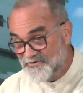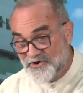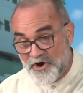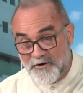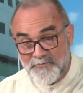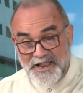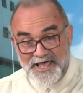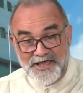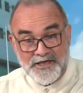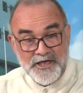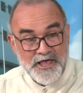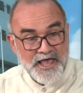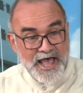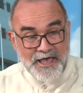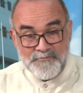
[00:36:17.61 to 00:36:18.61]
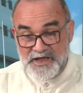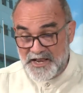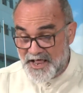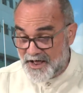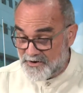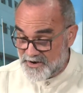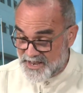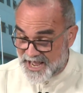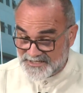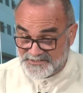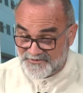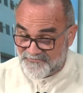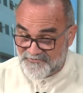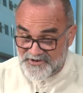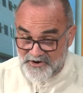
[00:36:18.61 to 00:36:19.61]
Dominic, I mean, that's a
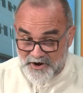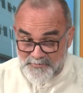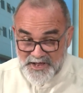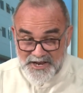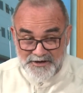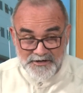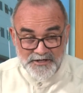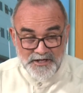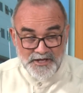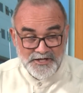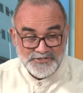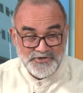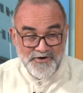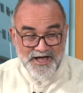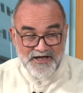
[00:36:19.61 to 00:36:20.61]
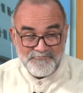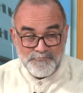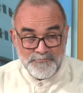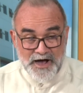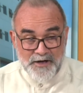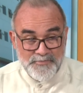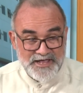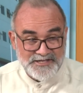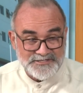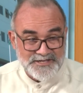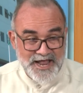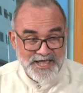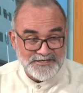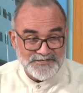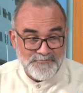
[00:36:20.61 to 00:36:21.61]
phenomenon, to have Barbados
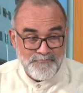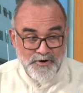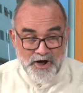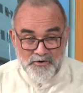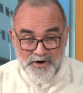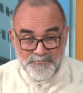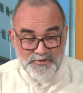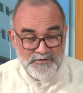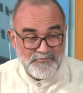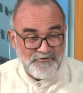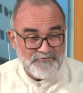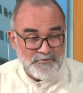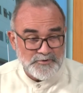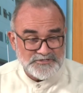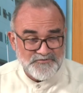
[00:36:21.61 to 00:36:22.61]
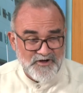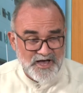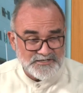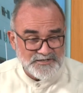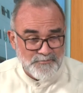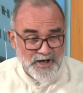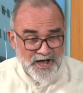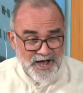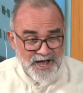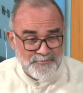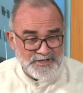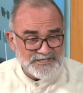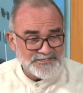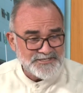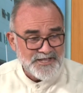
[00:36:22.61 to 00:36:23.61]
Light and Power, people from as far as the
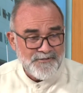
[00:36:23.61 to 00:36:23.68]
Bahamas,